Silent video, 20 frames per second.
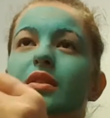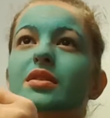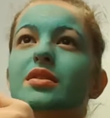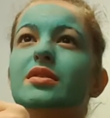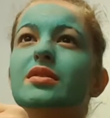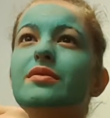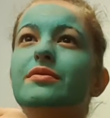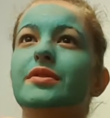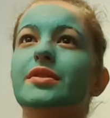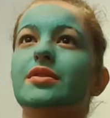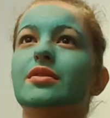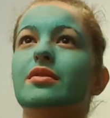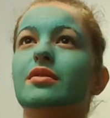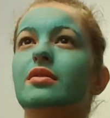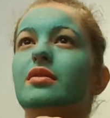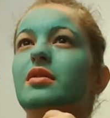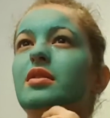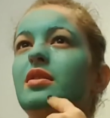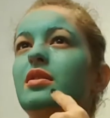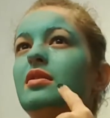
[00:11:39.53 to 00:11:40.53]
It still feels a
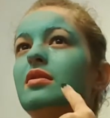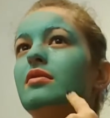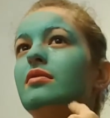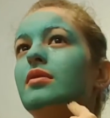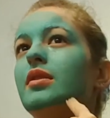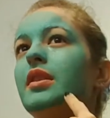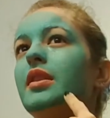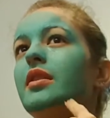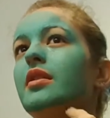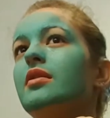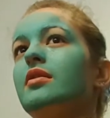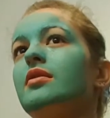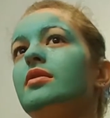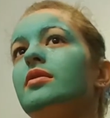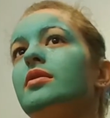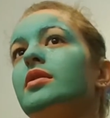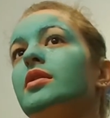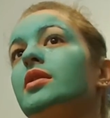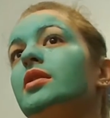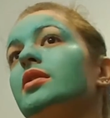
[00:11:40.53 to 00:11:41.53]
little wet
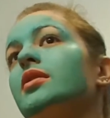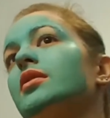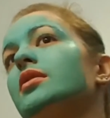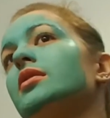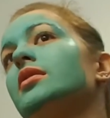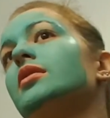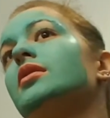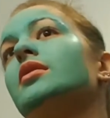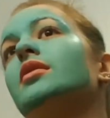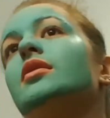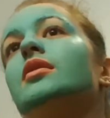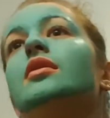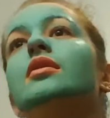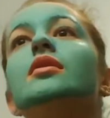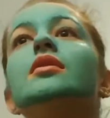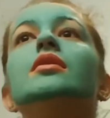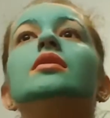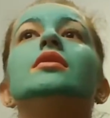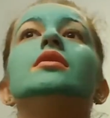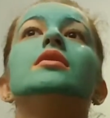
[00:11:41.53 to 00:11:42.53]
underneath,
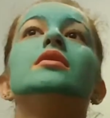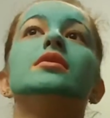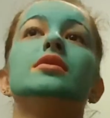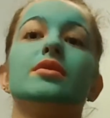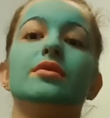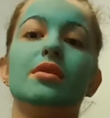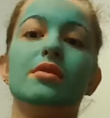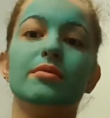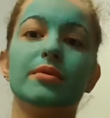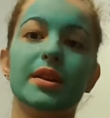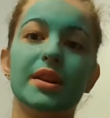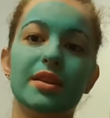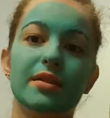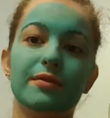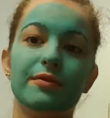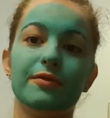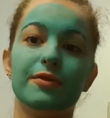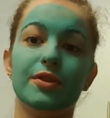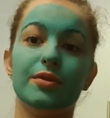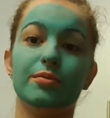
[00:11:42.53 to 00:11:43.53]
so I'll wait a
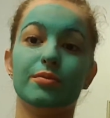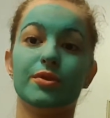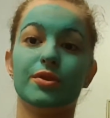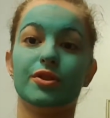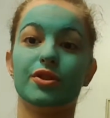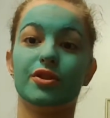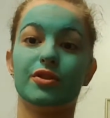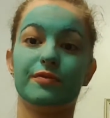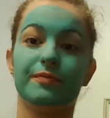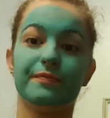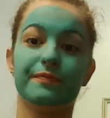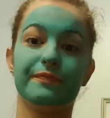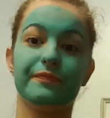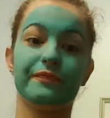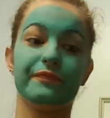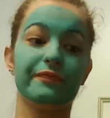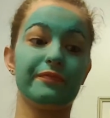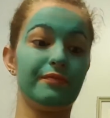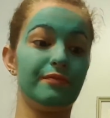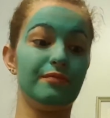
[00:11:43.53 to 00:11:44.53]
few more
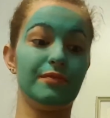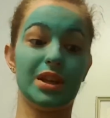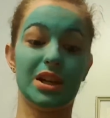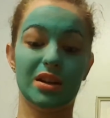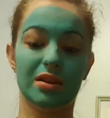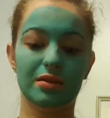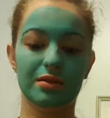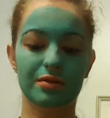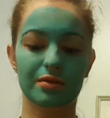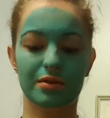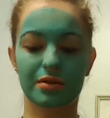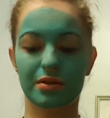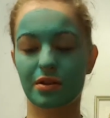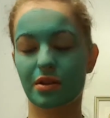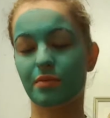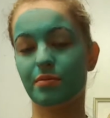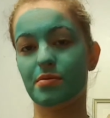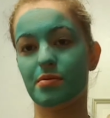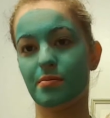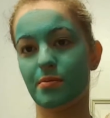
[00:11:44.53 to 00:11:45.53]
minutes or a
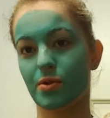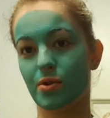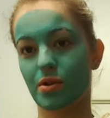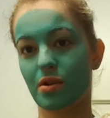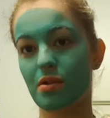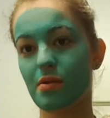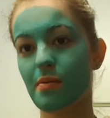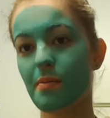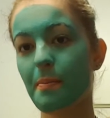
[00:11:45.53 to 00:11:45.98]
couple more.